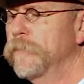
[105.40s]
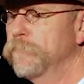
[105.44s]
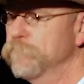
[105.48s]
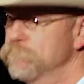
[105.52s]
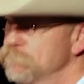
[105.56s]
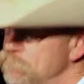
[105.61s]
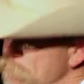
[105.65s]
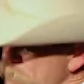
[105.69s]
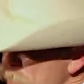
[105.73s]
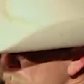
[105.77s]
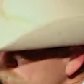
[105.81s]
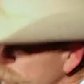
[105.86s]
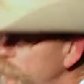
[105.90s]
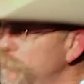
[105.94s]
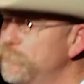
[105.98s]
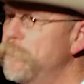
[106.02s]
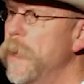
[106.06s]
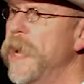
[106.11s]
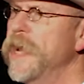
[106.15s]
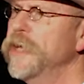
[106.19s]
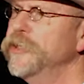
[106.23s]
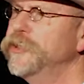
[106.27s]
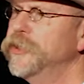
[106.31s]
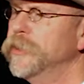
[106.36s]
Most
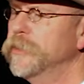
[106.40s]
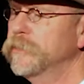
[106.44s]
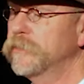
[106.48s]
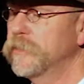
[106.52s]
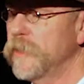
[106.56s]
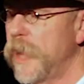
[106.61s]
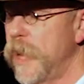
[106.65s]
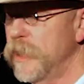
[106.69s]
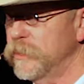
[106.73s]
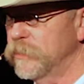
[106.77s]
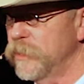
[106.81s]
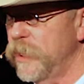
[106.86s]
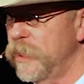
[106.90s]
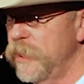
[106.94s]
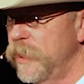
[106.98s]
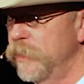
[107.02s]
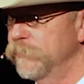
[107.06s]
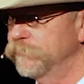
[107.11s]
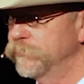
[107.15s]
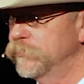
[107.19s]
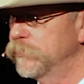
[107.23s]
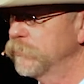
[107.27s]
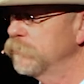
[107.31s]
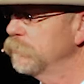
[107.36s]
patients I
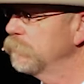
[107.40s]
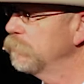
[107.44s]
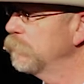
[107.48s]
loved,